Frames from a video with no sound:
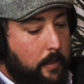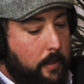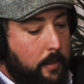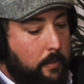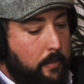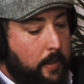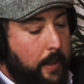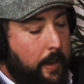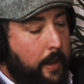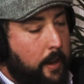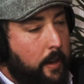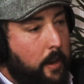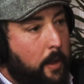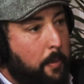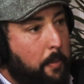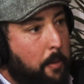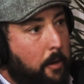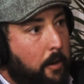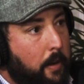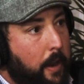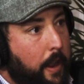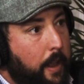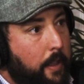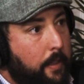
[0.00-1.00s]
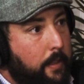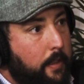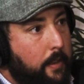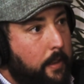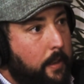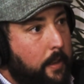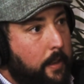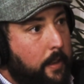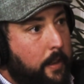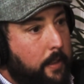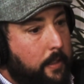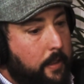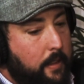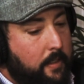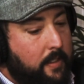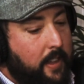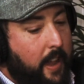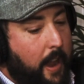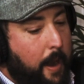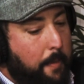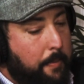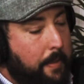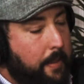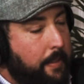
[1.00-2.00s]
ticket number and the
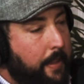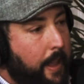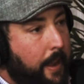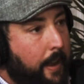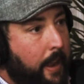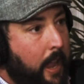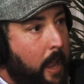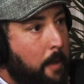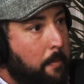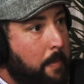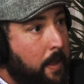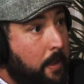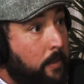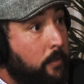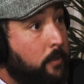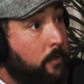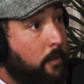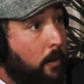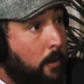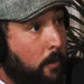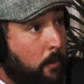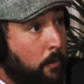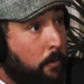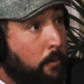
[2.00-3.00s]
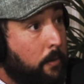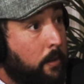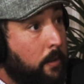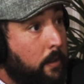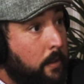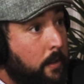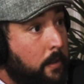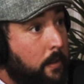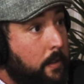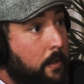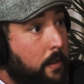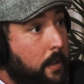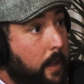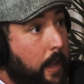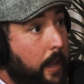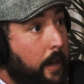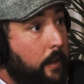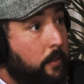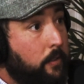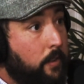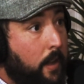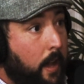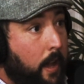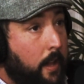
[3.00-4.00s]
time that came in circled, and
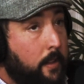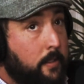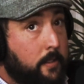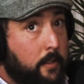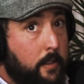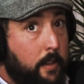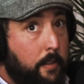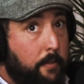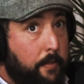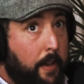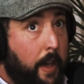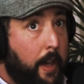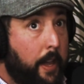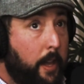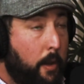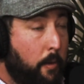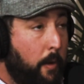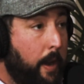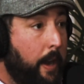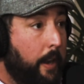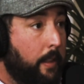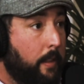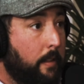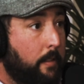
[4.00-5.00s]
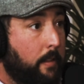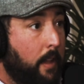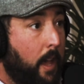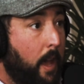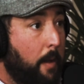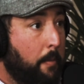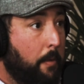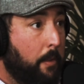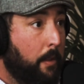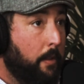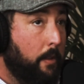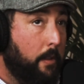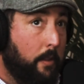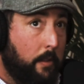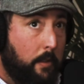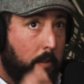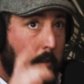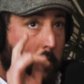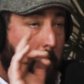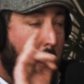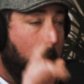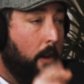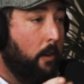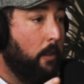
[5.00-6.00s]
he's constantly evaluating the time on the
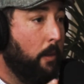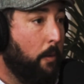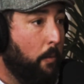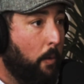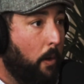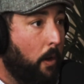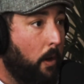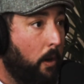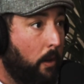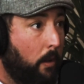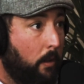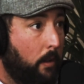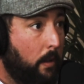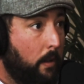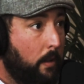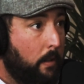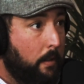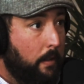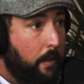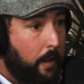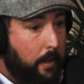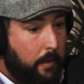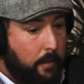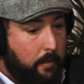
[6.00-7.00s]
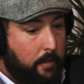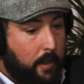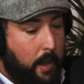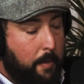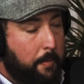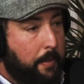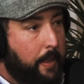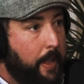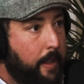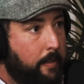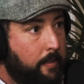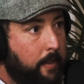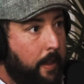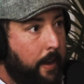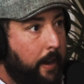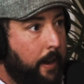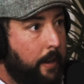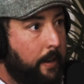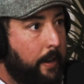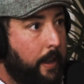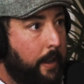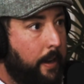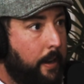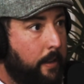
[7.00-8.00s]
clock on the wall and the time on that ticket.
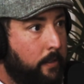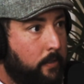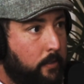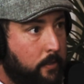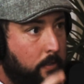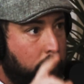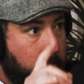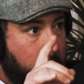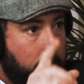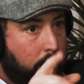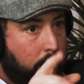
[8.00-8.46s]
And it's